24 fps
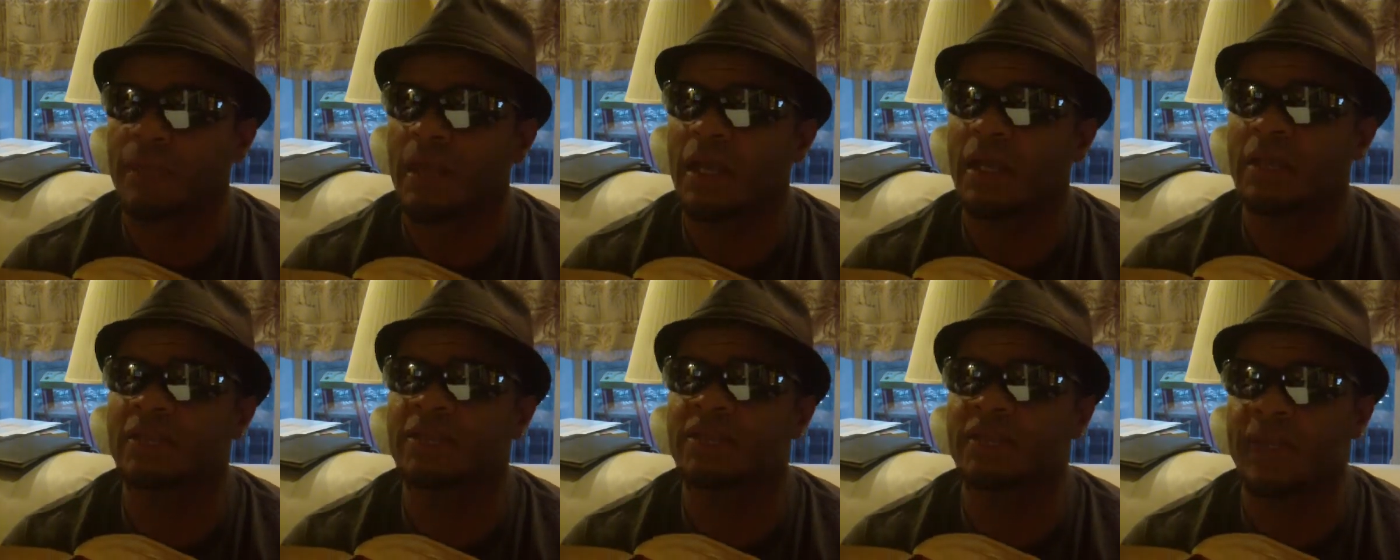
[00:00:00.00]

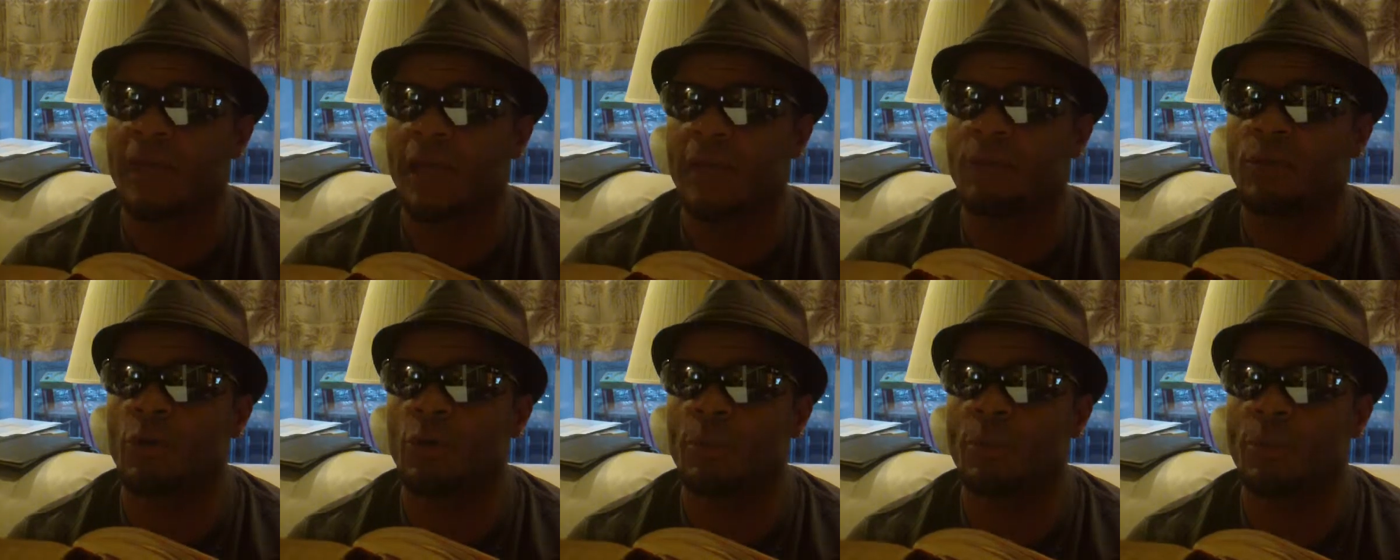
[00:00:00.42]
And
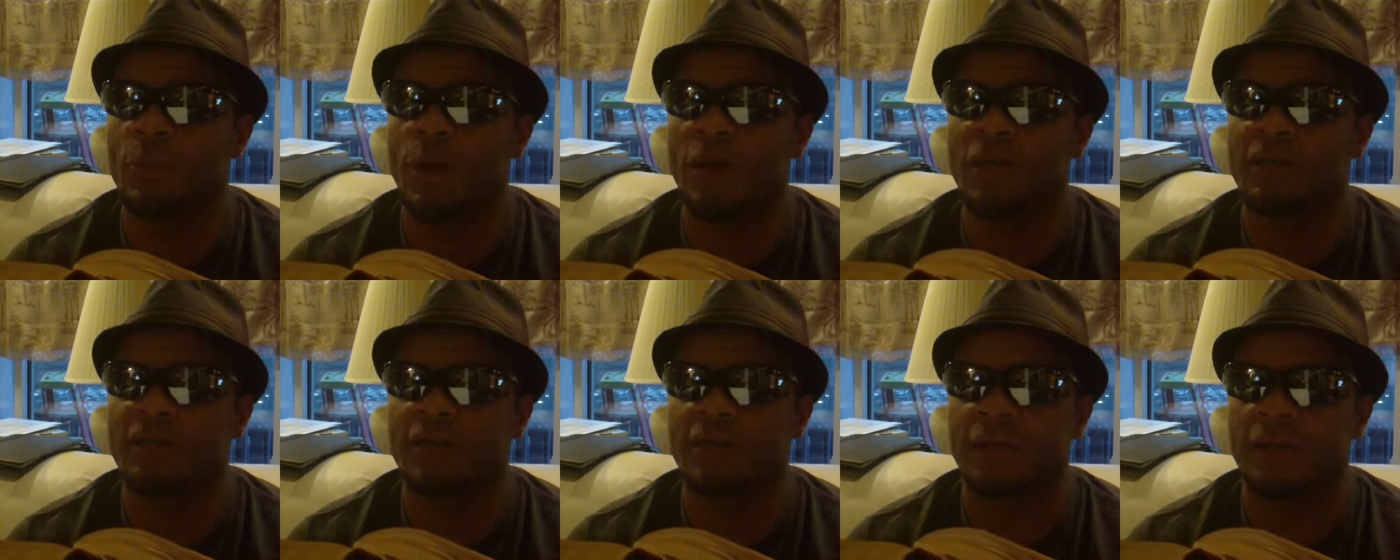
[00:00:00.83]
Samuel
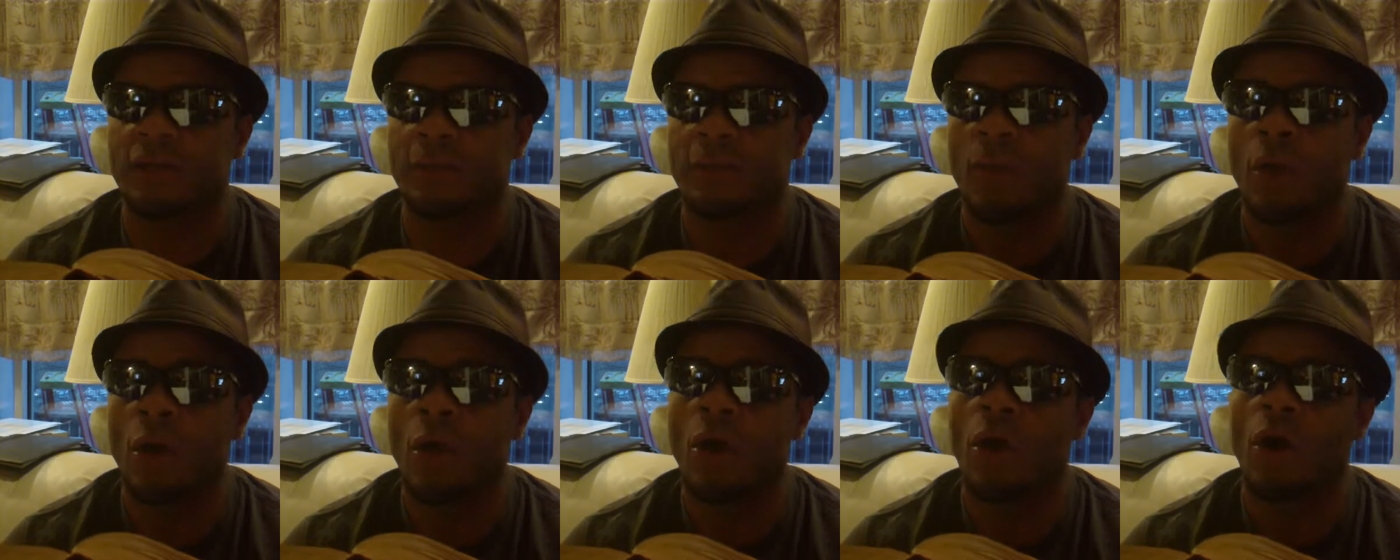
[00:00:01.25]
brought to
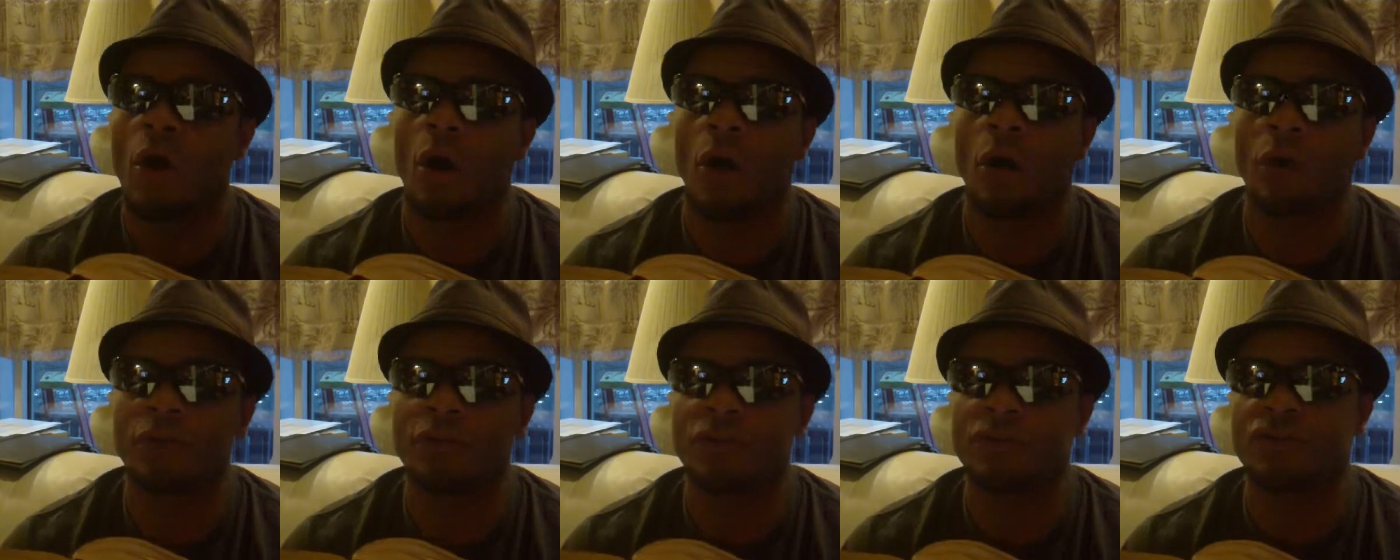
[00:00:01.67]
him
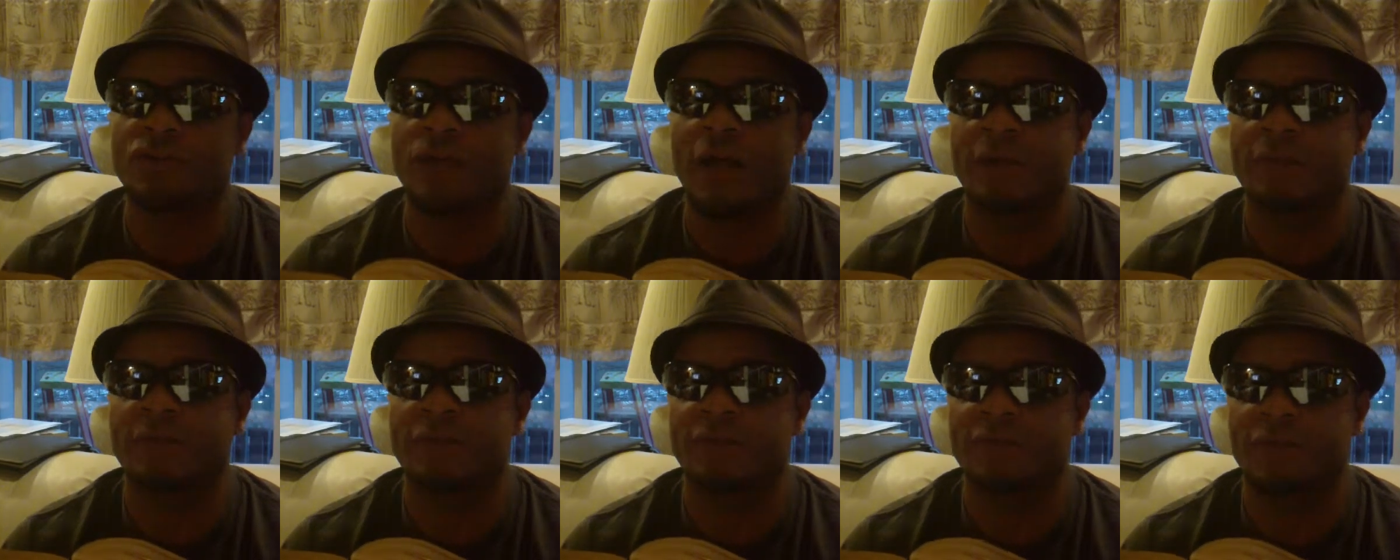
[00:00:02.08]
all the
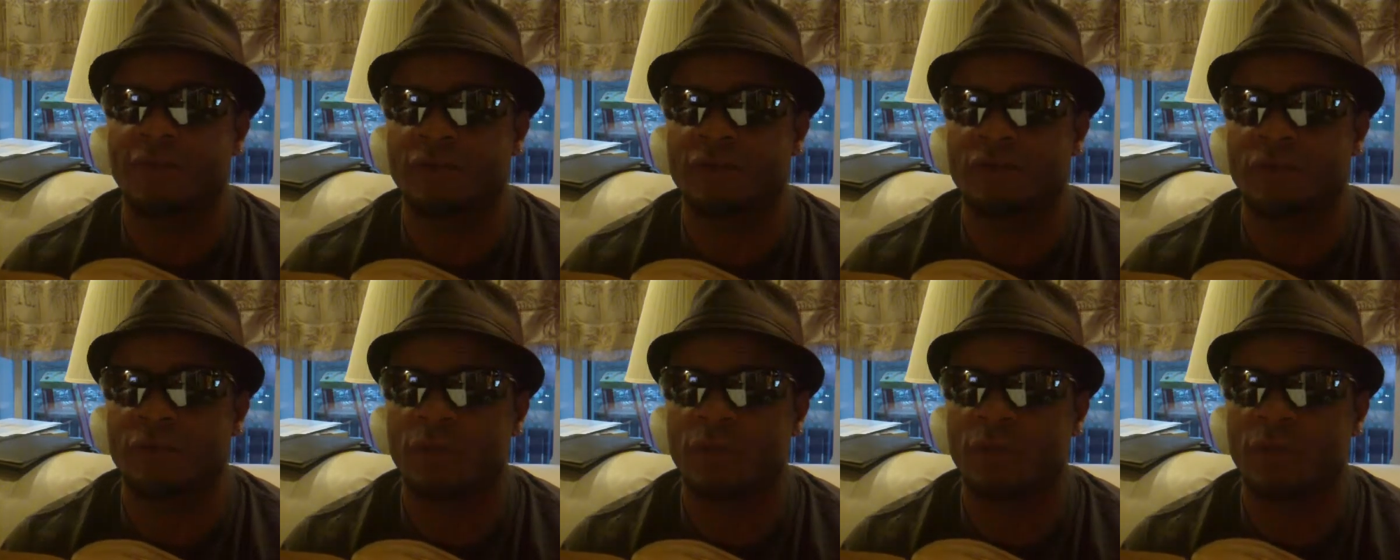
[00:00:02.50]
tribes of
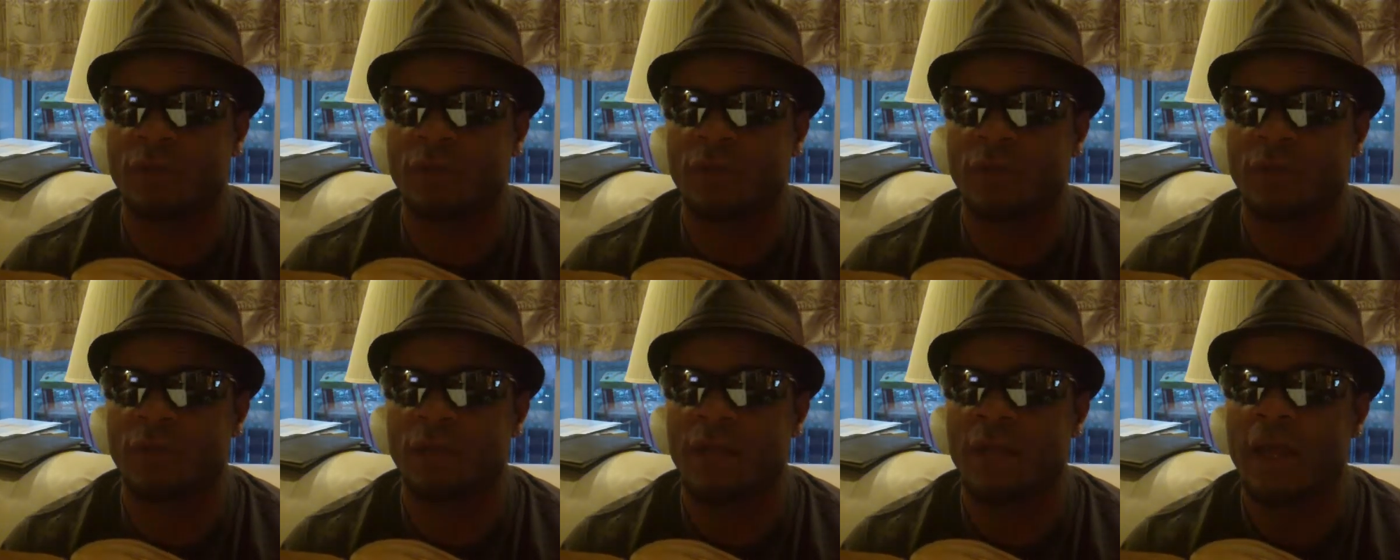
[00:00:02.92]
Israel,